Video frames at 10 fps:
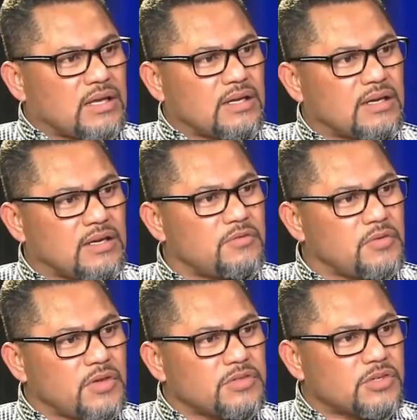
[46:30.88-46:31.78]
live
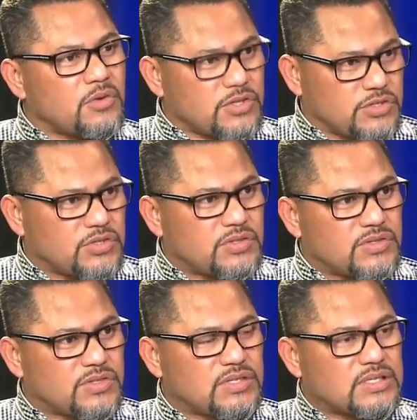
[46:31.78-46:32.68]
with those
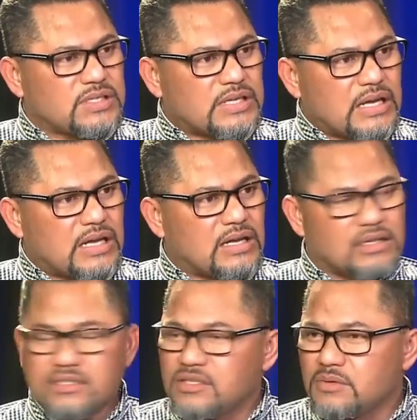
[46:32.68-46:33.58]
questions
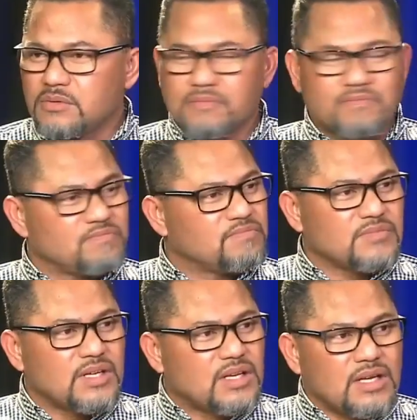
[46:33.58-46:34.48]
until
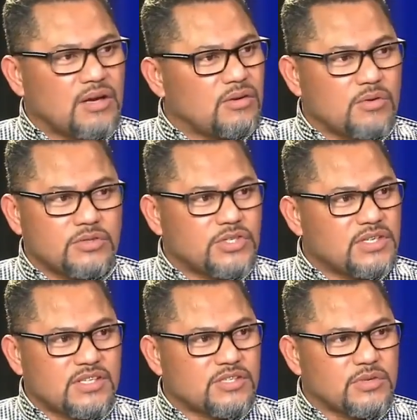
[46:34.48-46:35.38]
our Lord
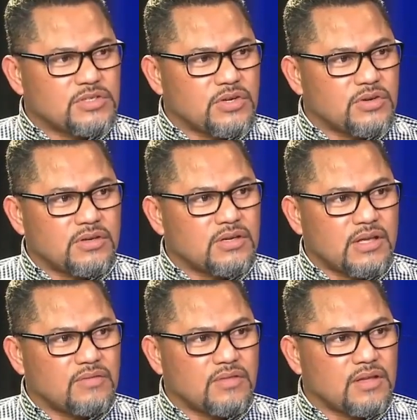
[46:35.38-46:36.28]
Jesus return,
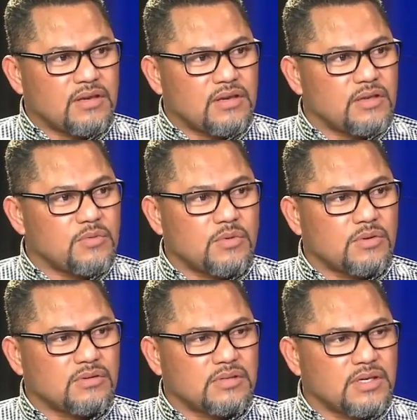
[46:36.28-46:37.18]
and then He will,